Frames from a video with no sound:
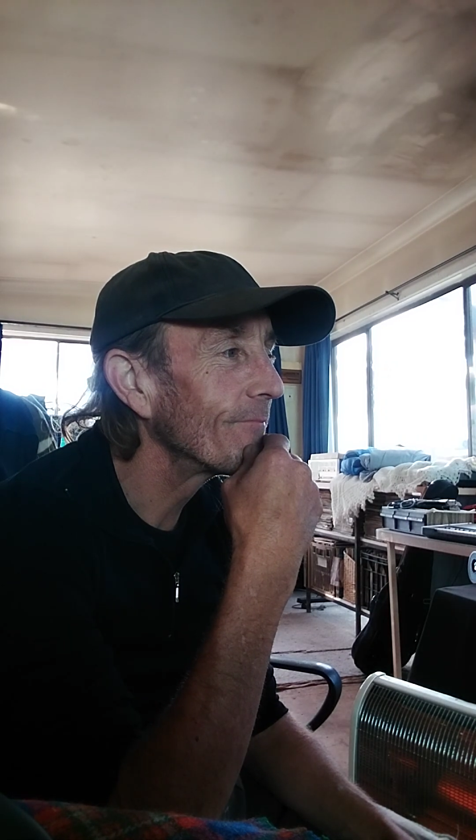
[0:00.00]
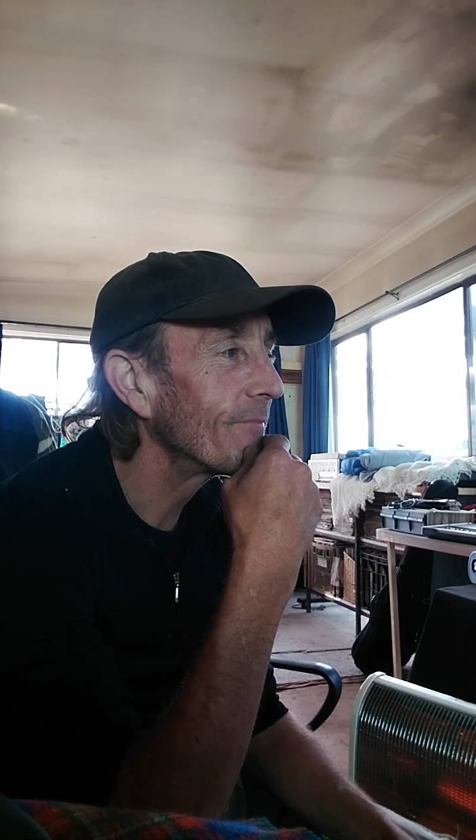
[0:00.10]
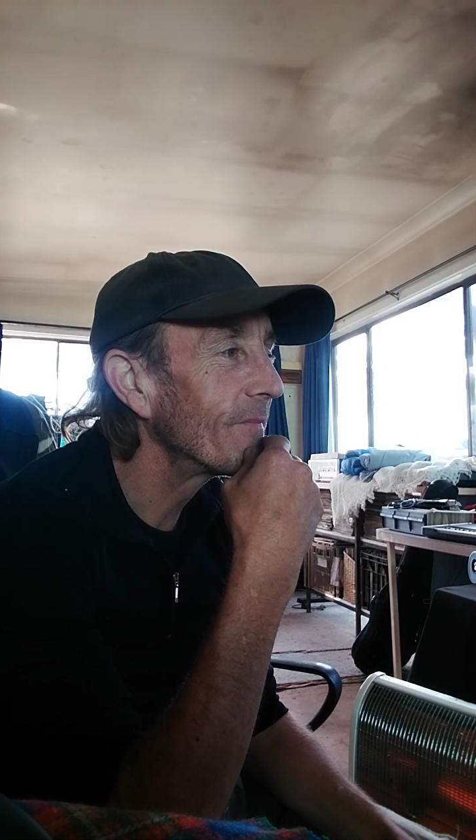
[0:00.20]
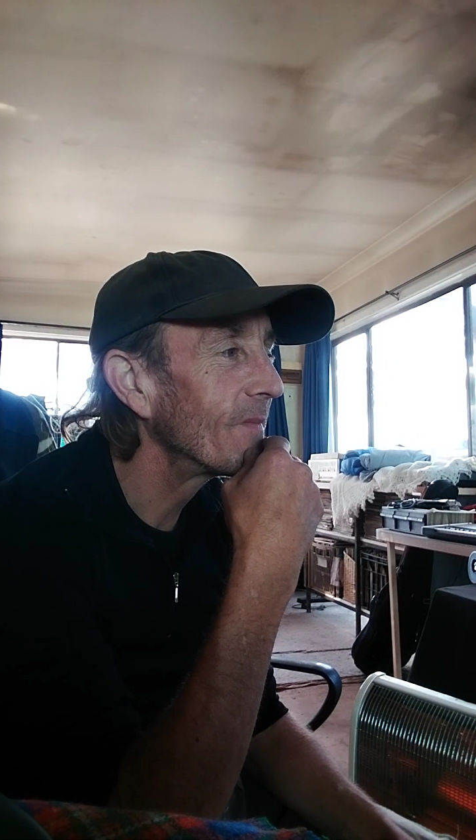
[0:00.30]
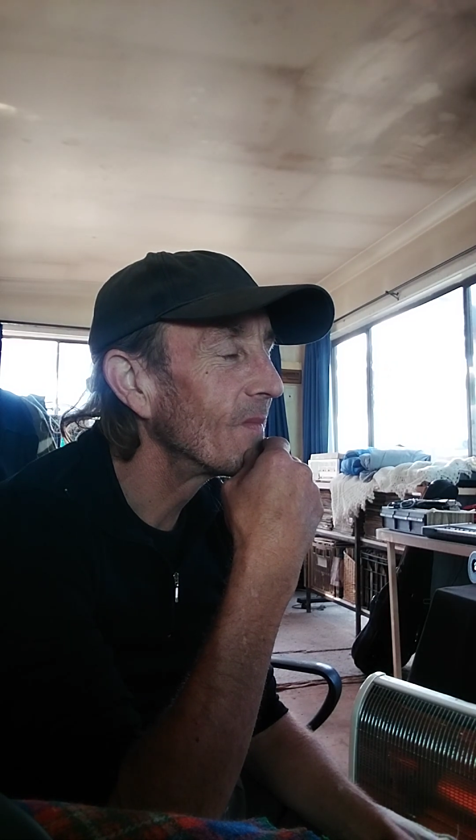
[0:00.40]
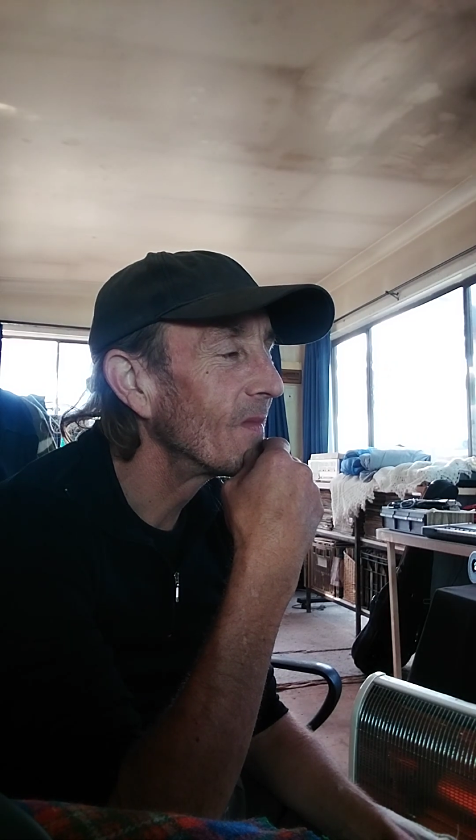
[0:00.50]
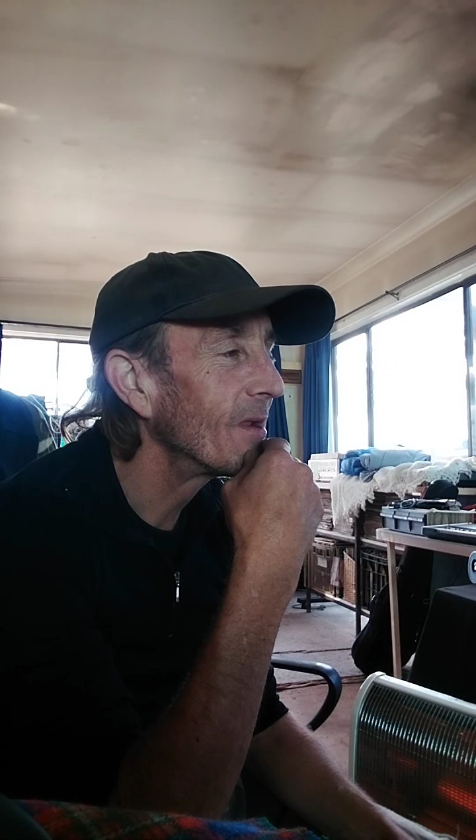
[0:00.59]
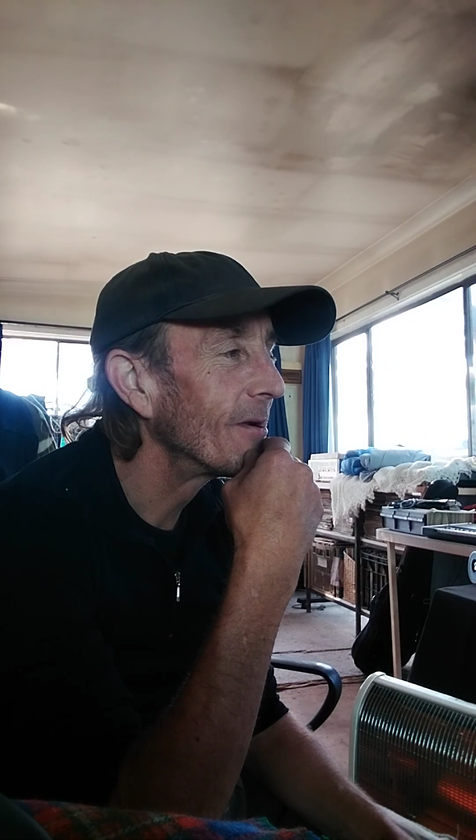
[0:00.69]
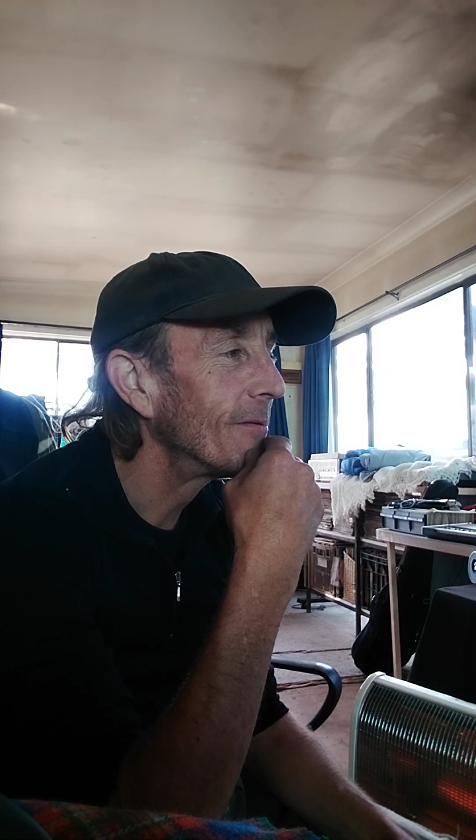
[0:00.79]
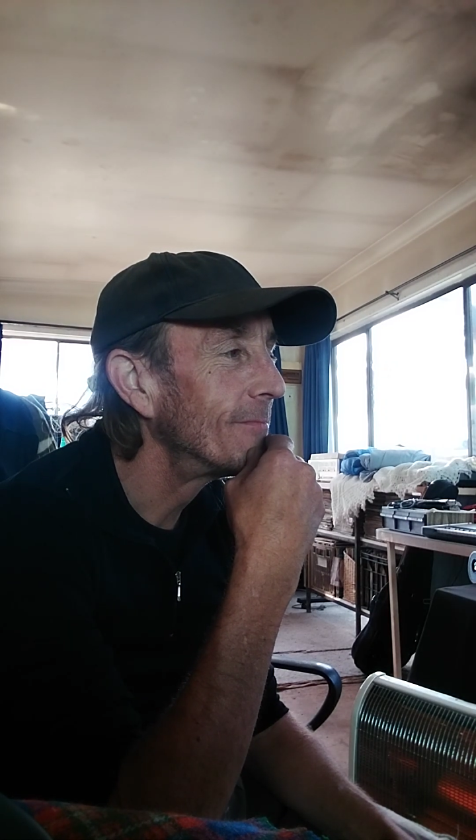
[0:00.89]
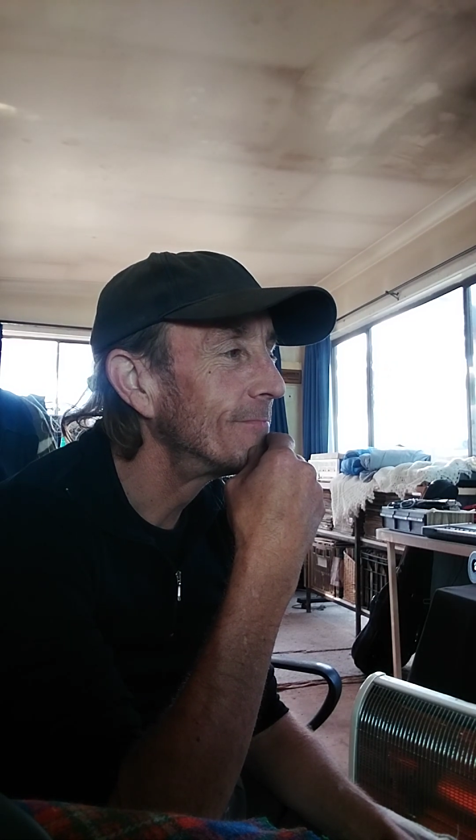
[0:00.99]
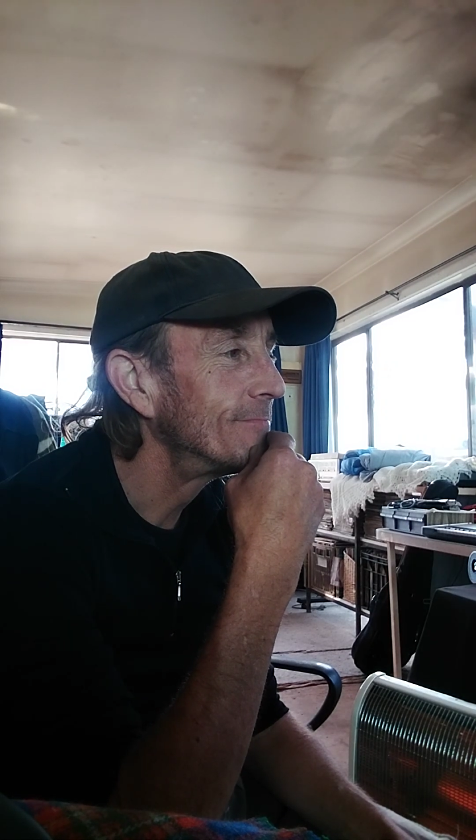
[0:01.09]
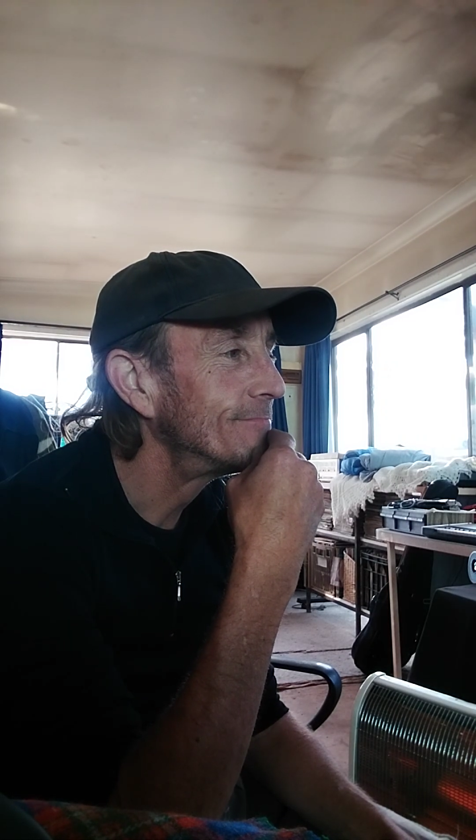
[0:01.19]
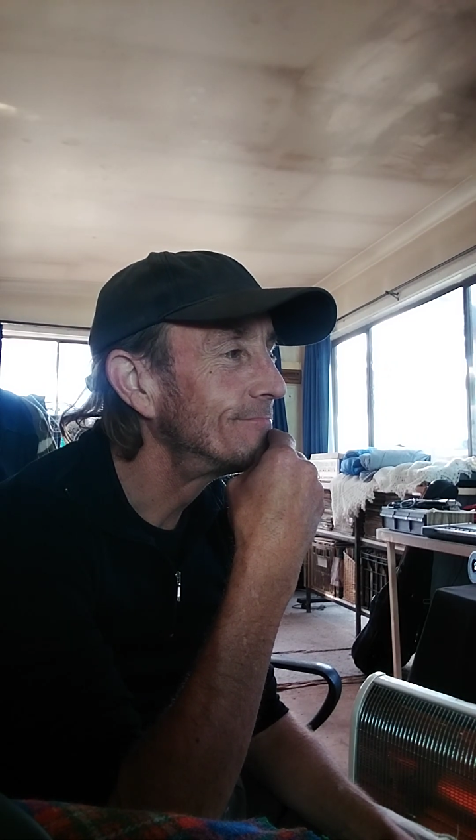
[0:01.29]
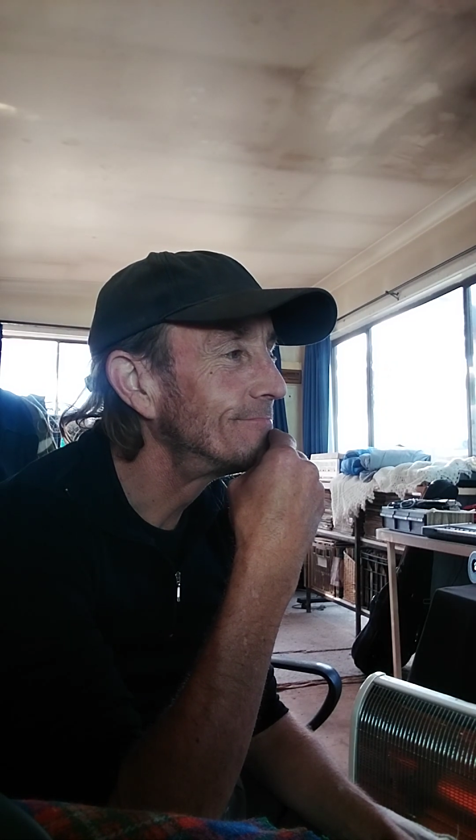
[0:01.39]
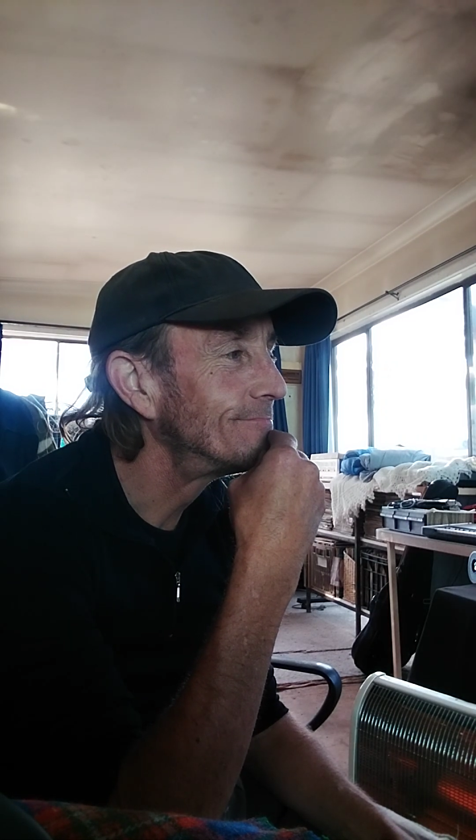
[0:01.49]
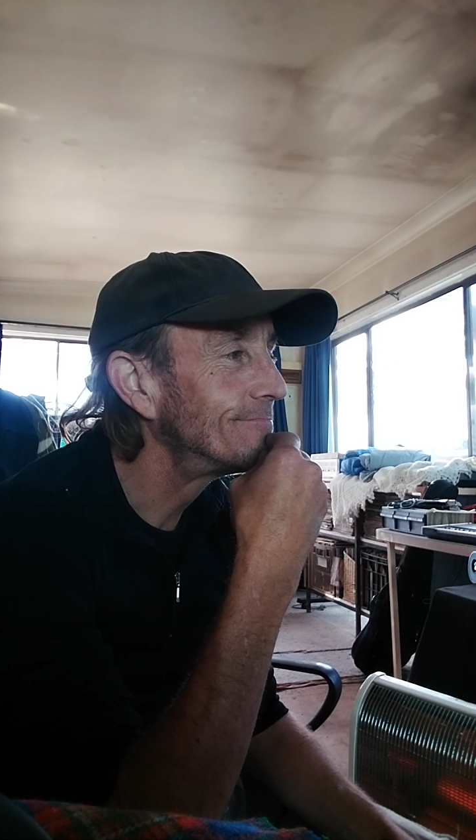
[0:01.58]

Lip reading: What's this trickster spirit?